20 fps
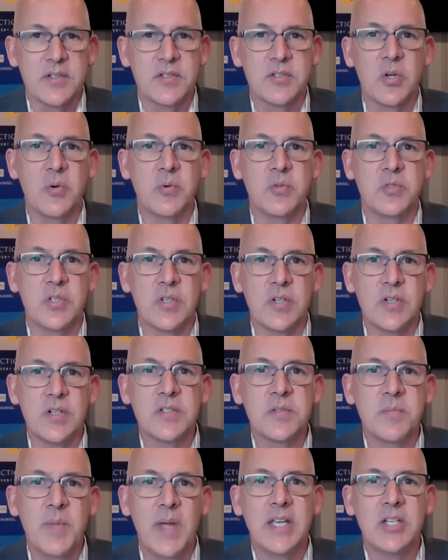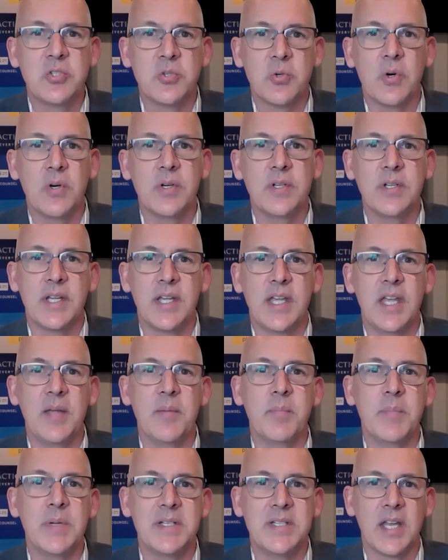So just make sure you keep
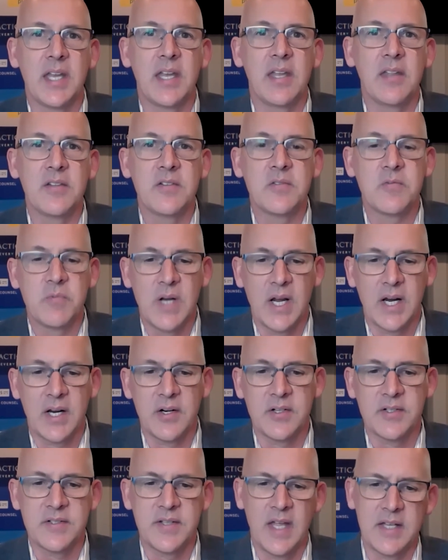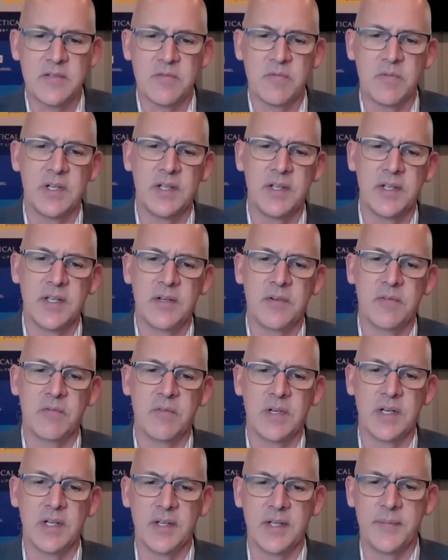meticulous records. That's really,
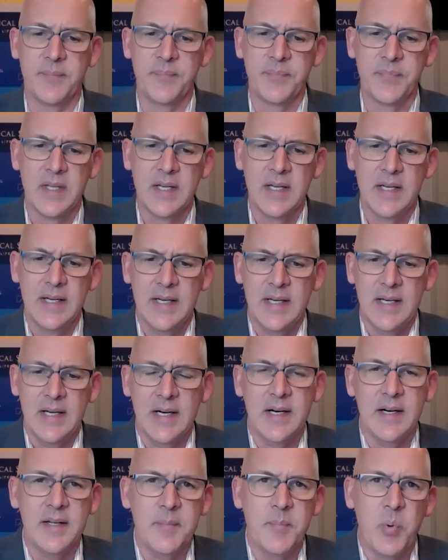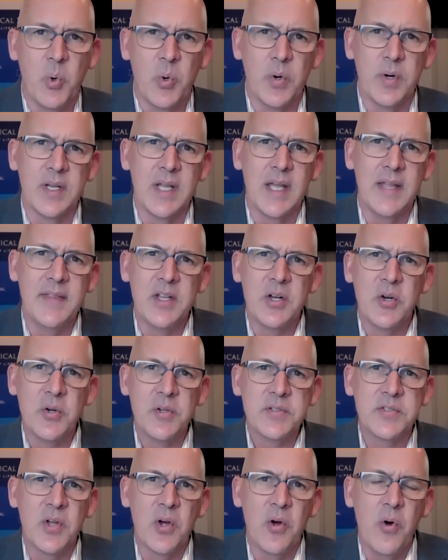really important. And then
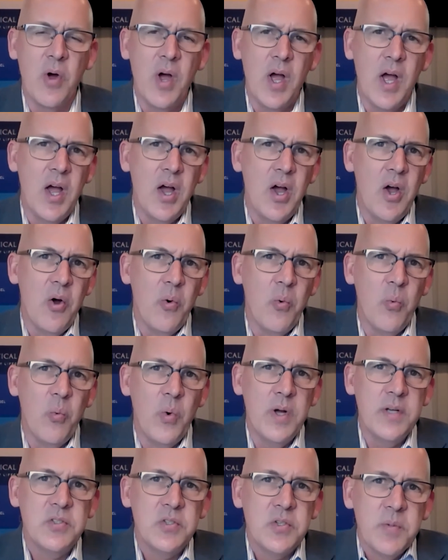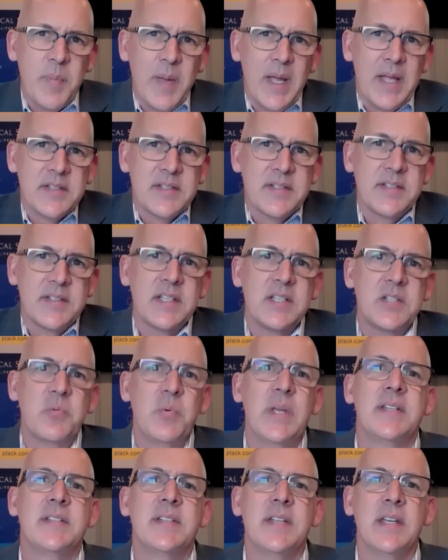also, once you're about 6
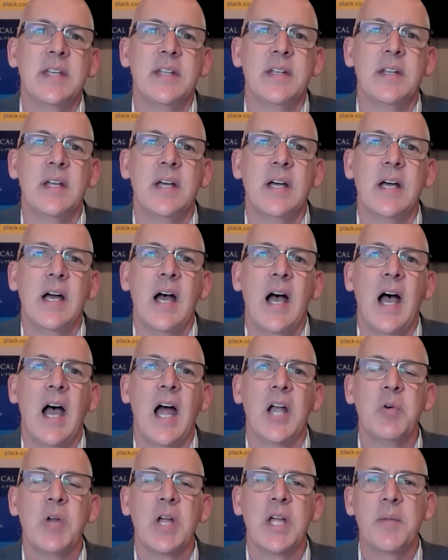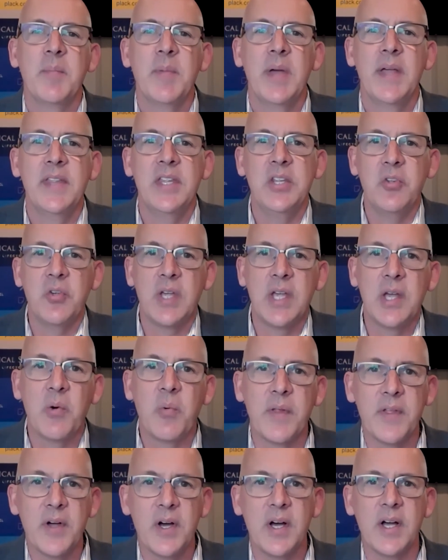weeks in, I recommend that you get
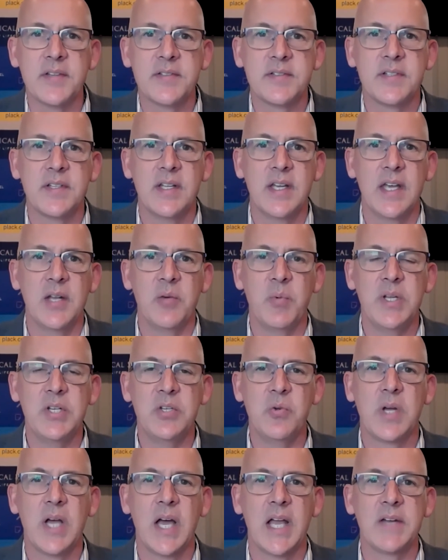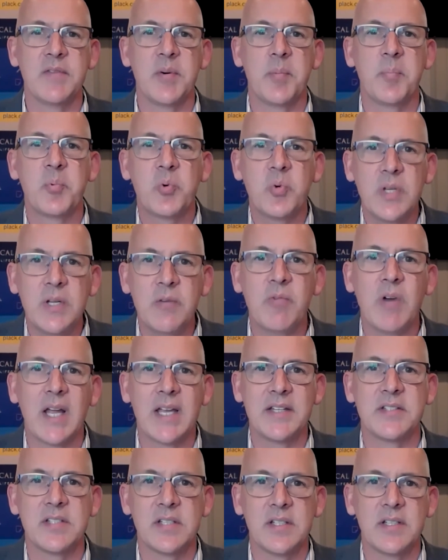with us and we do kind of a
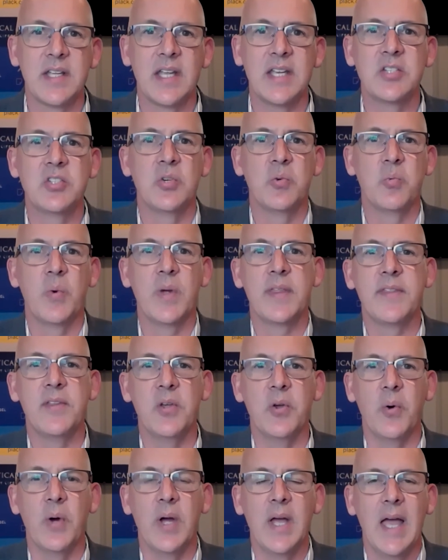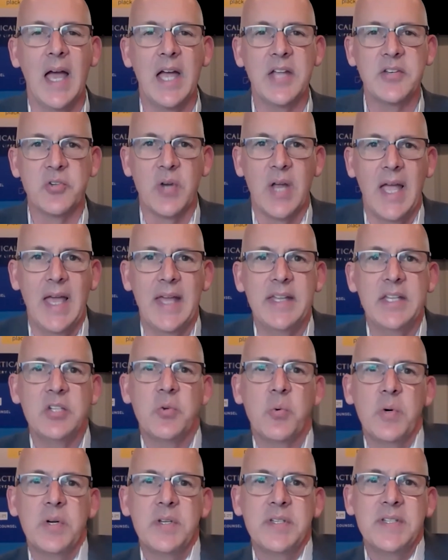pre-reconciliation with you. As you're heading
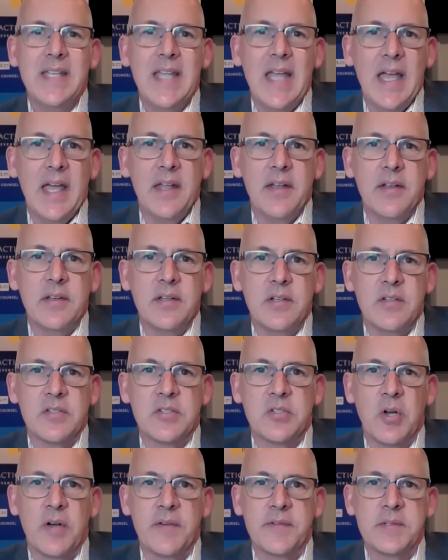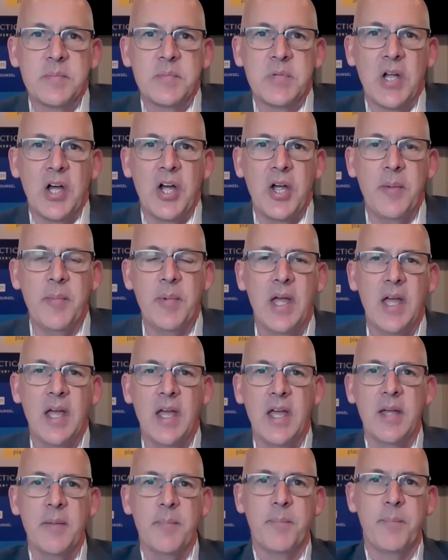towards the end, you still have some time,
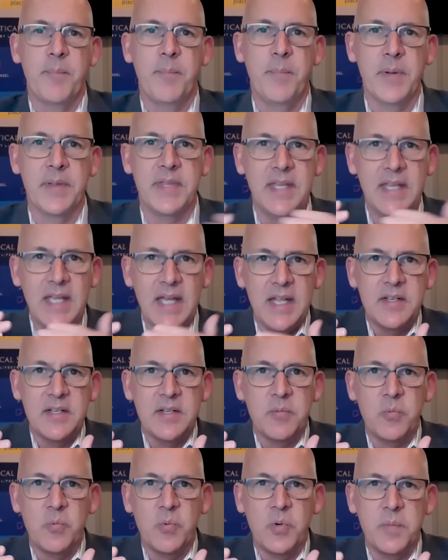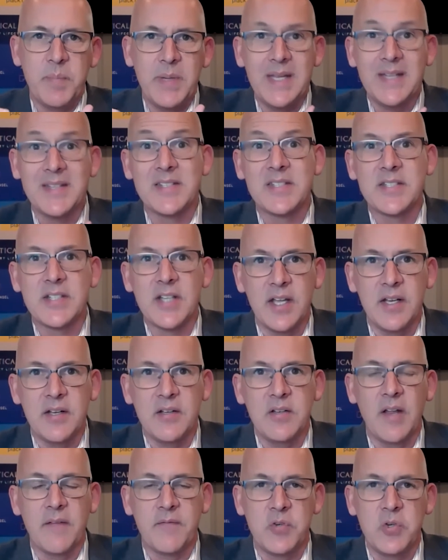but the end would be in sight.
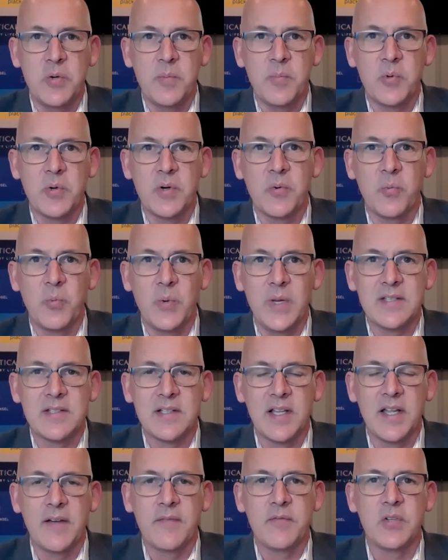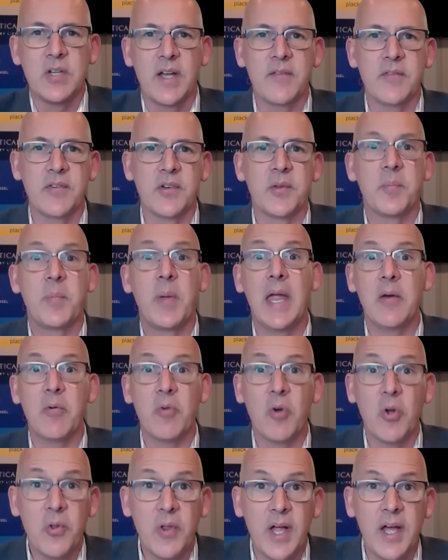You have 2 more weeks left. You have another
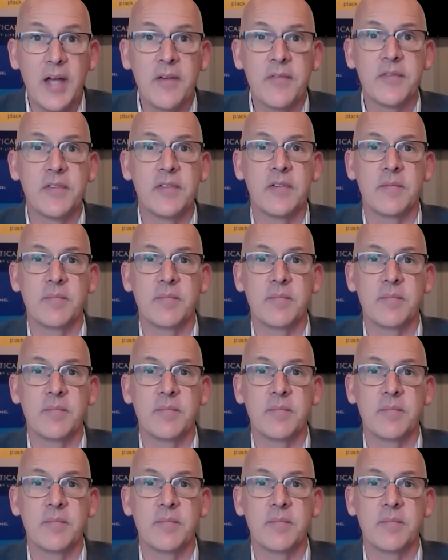payroll left.